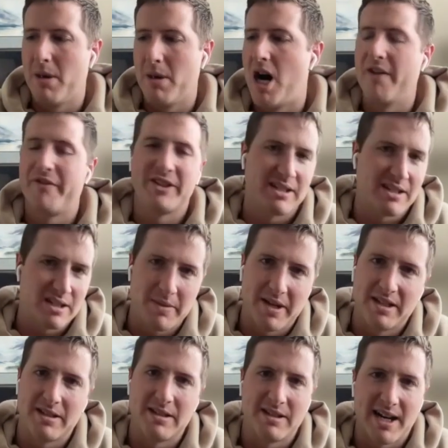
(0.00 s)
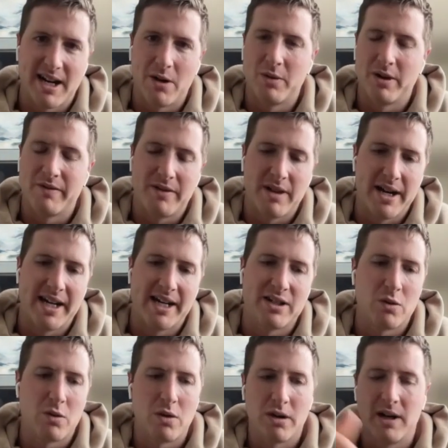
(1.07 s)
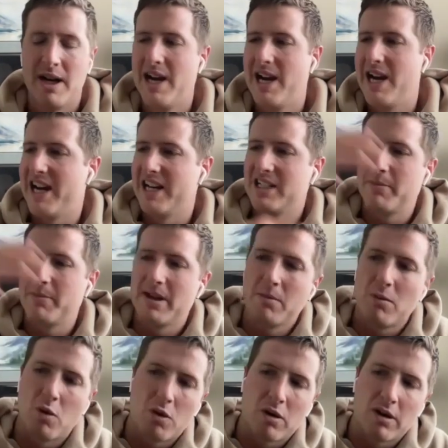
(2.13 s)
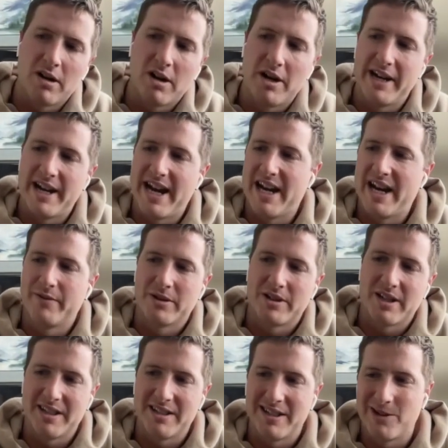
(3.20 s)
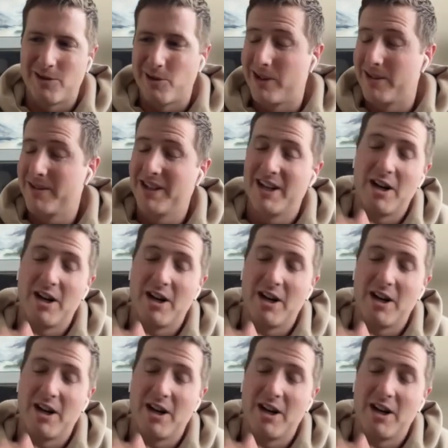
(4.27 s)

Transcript: office expenses that I would have liked, or I spent more on advertising, or,